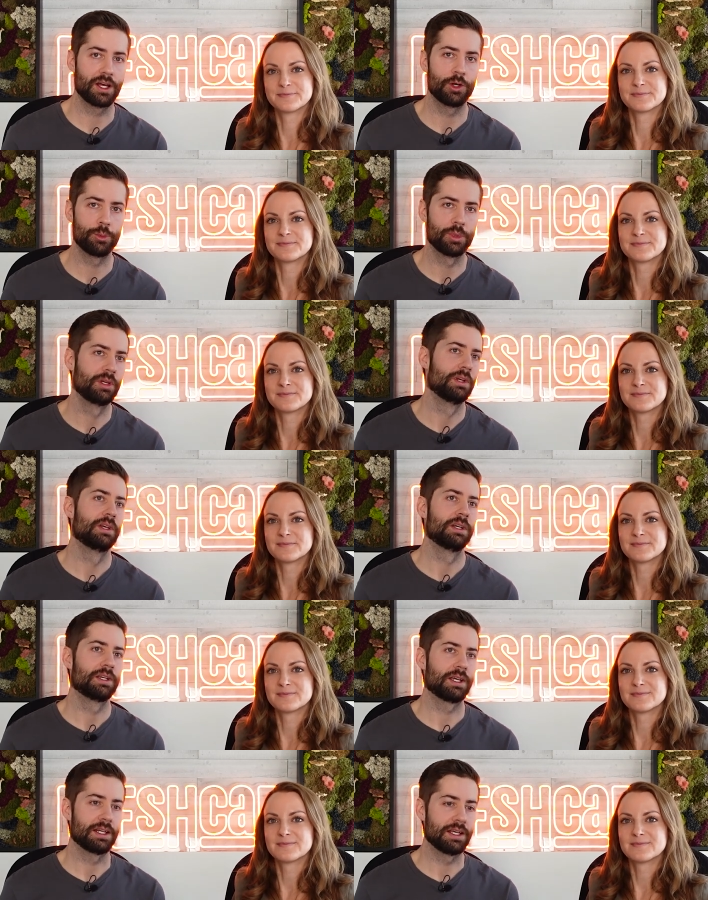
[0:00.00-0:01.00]
Speaker 1: help
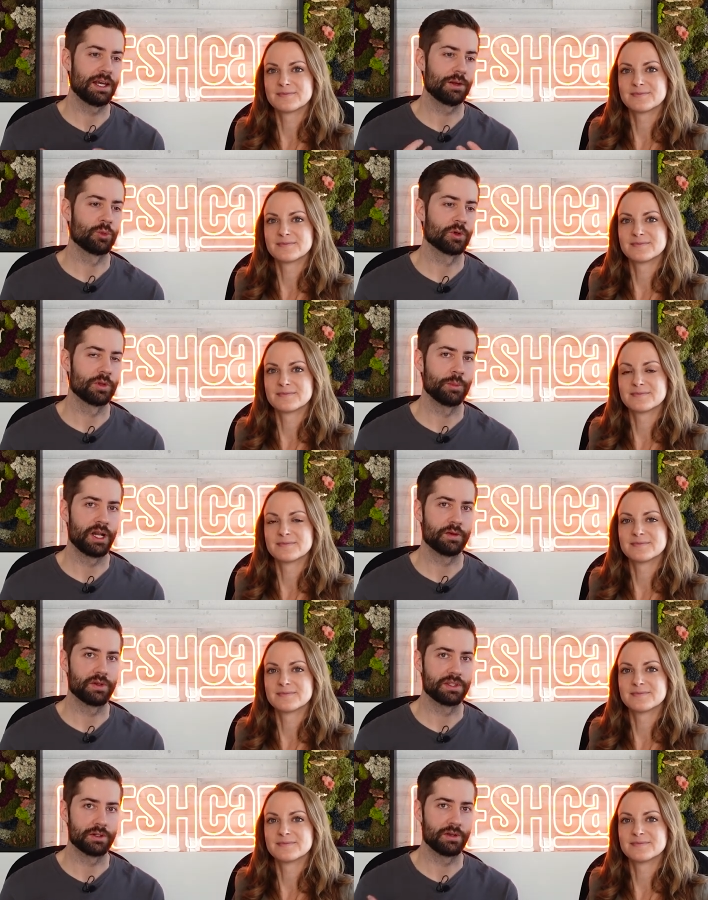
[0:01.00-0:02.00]
Speaker 2: kind of get more of the
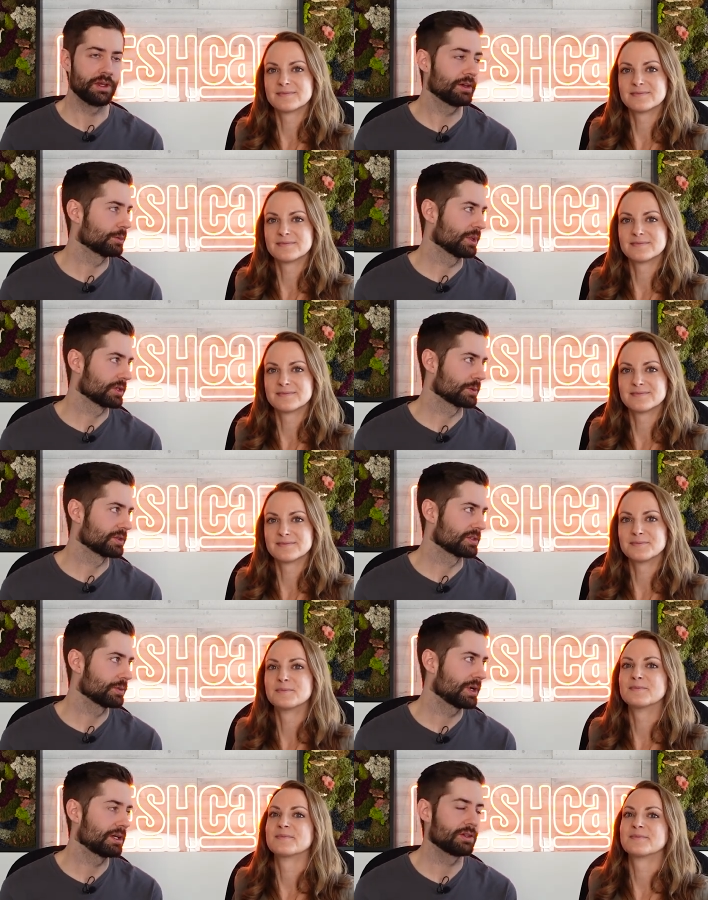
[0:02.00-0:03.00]
benefits out of the other mushrooms
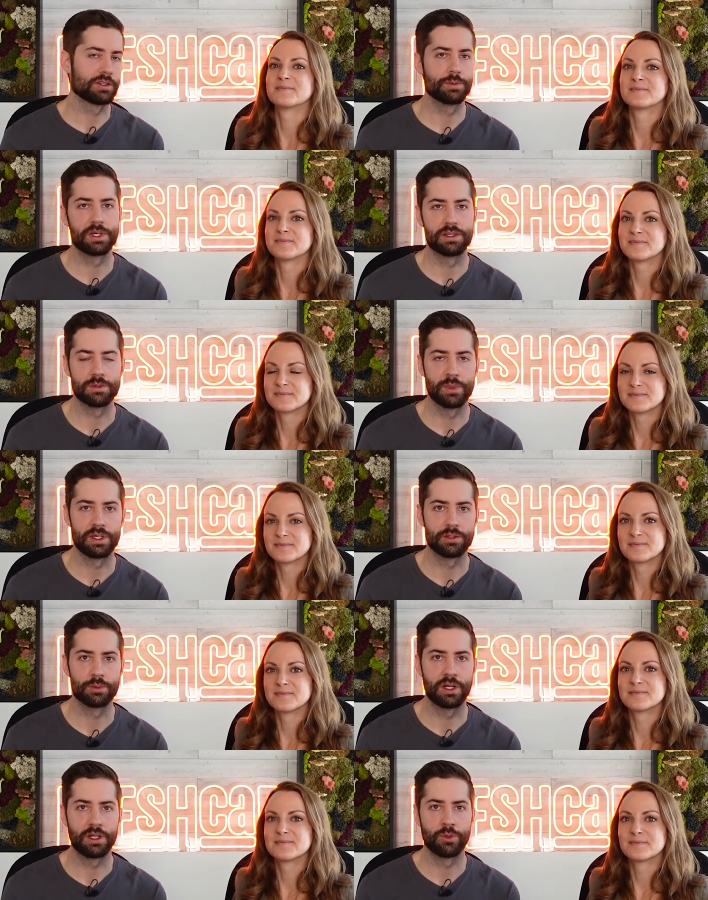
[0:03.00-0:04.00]
as well, just because it makes
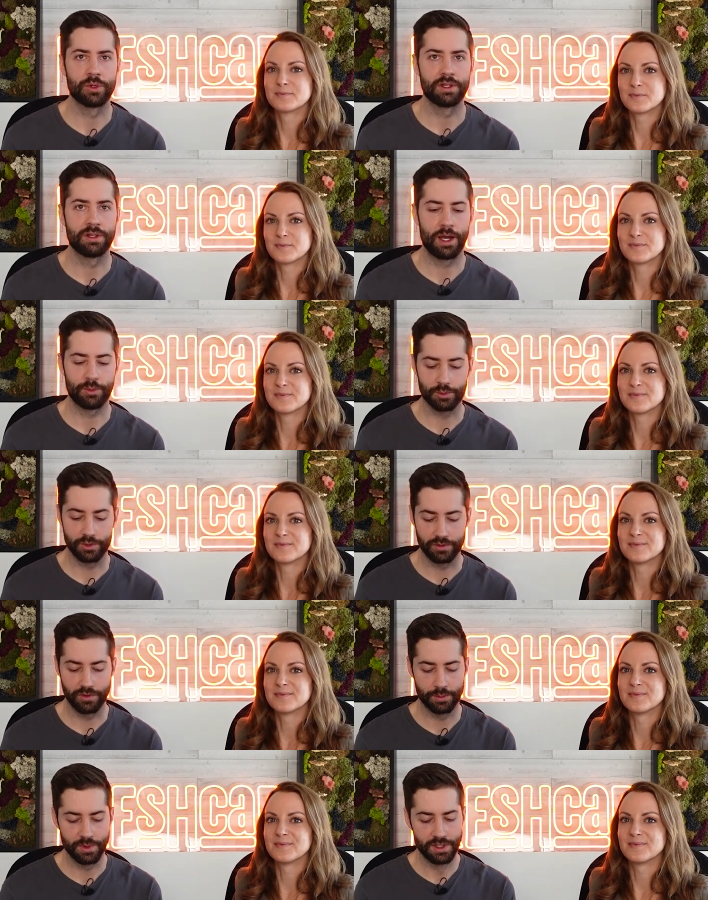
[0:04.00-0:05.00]
your body more adaptable
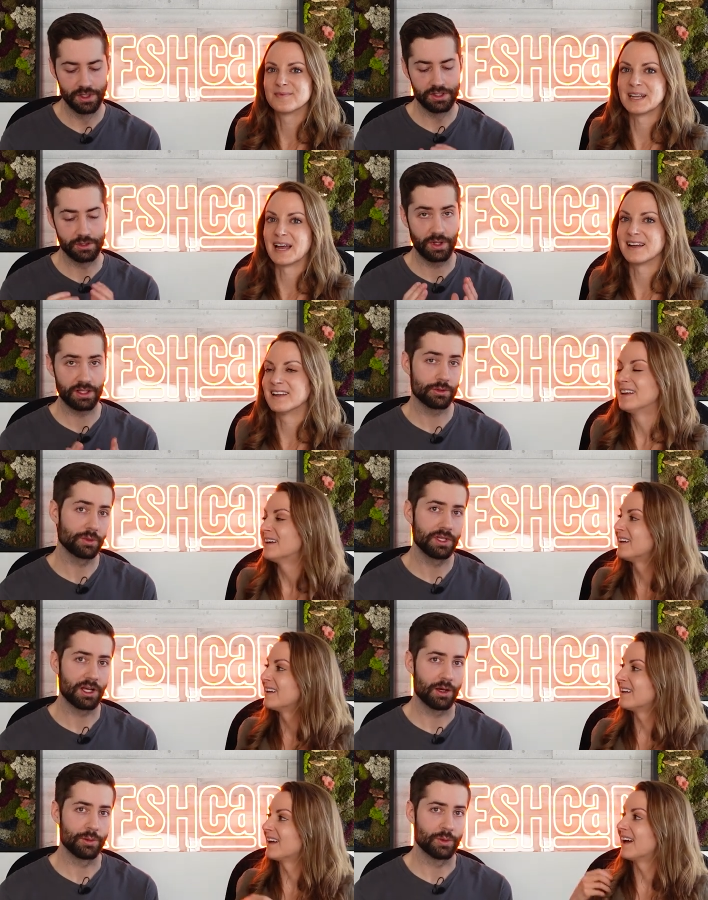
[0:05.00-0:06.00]
to them.
Speaker 1: Yeah. So that's a
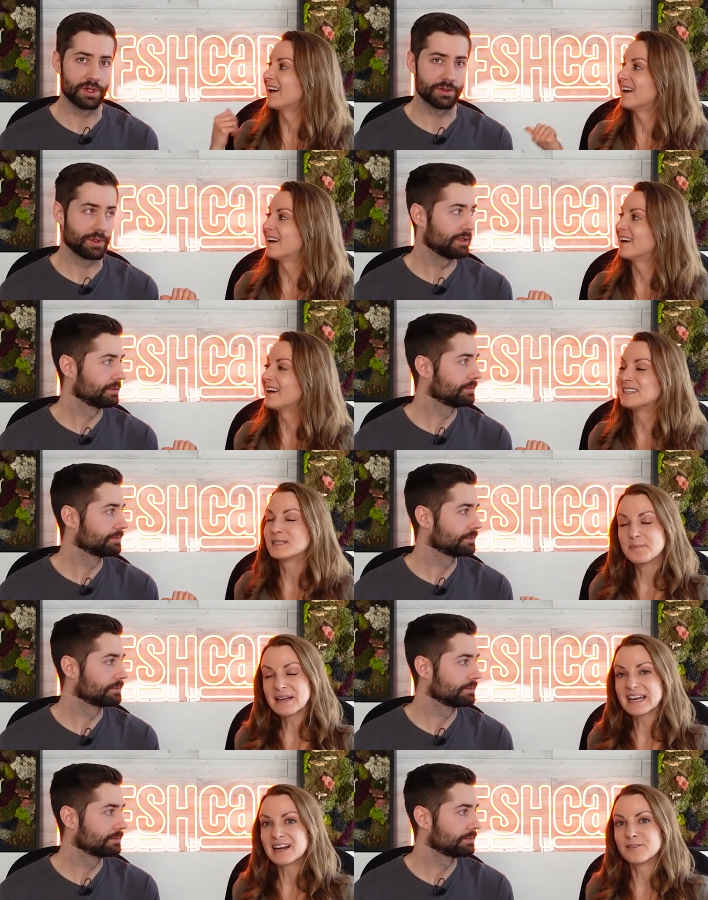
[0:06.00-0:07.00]
really common one as well. And
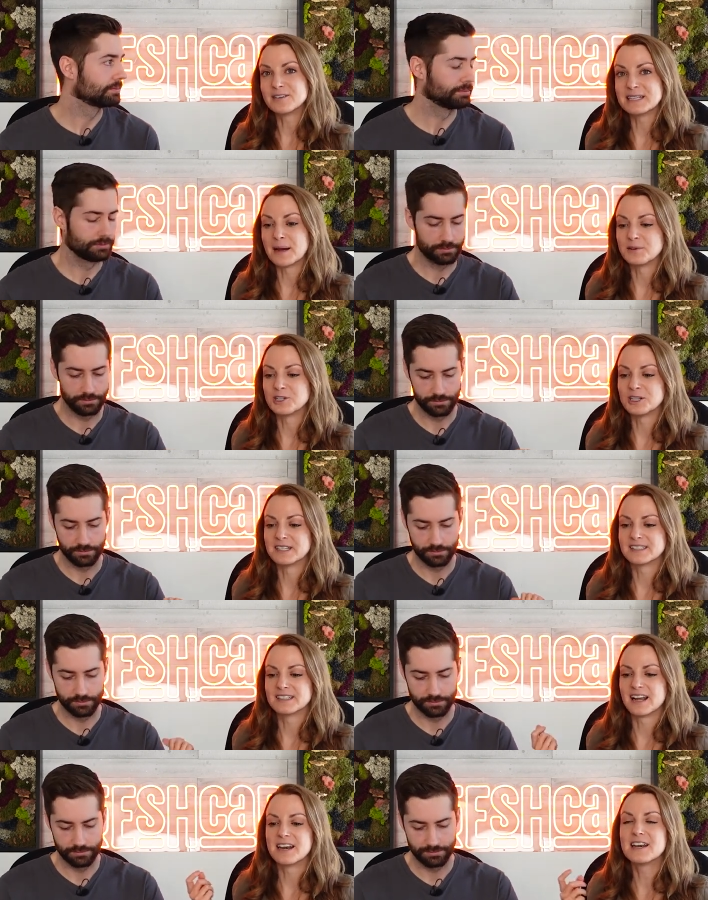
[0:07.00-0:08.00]
speaking of
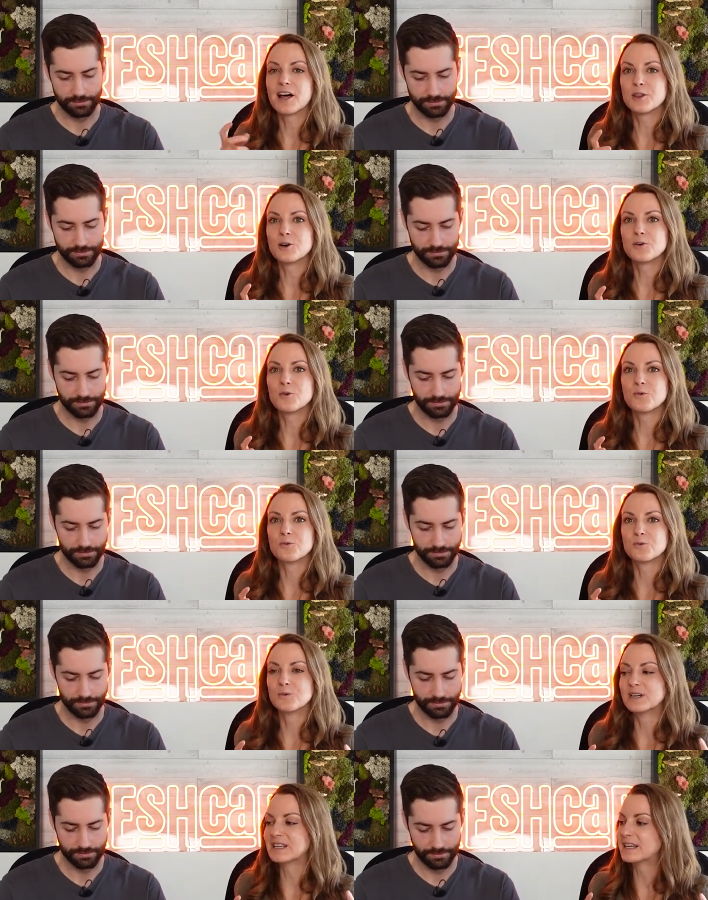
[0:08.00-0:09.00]
adaptogens, another
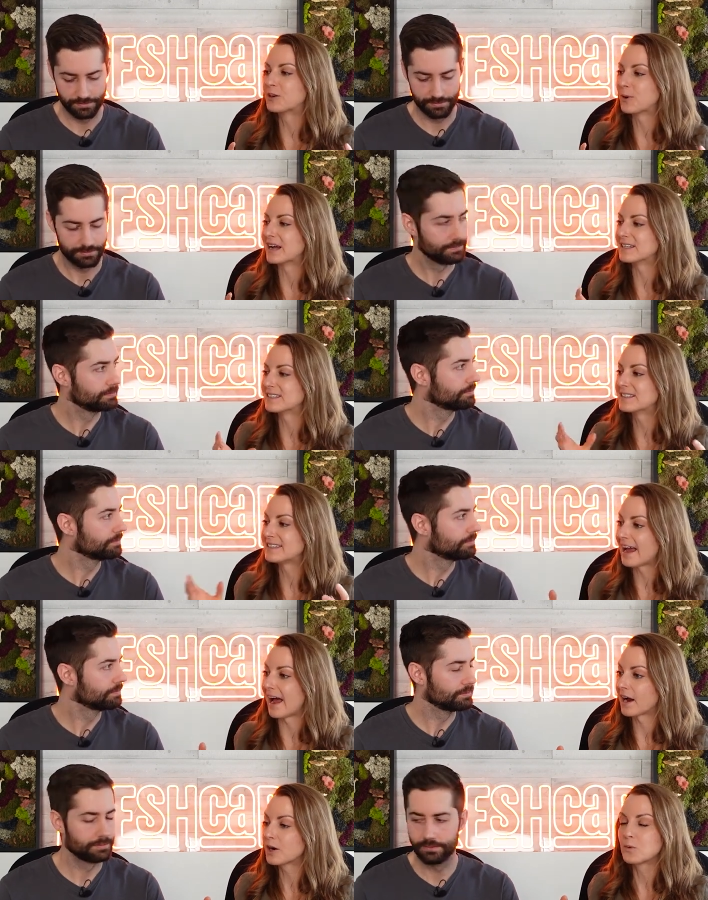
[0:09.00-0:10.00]
really great
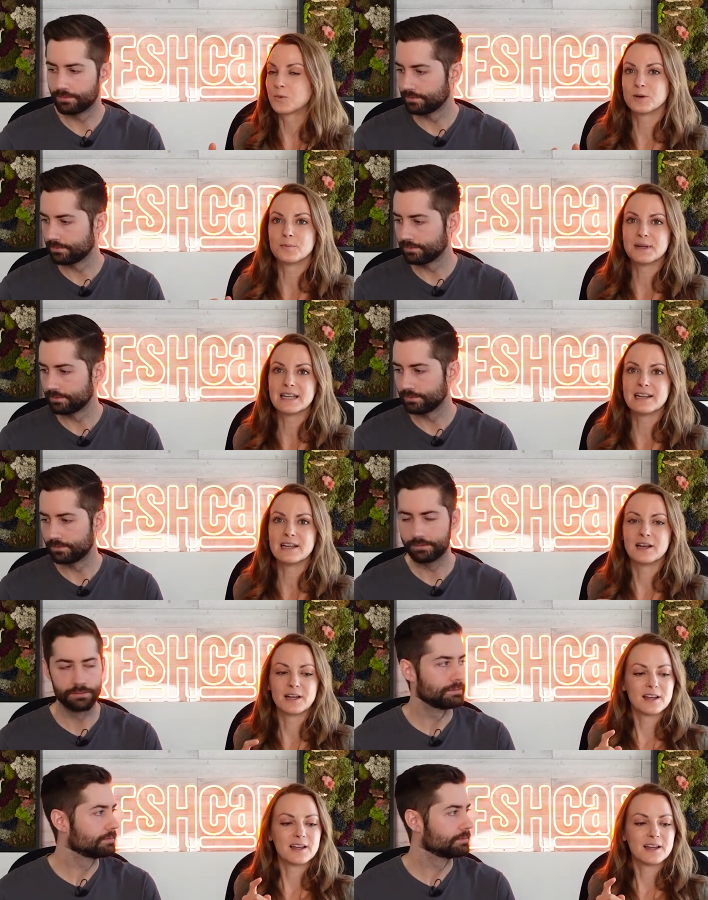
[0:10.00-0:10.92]
stack would be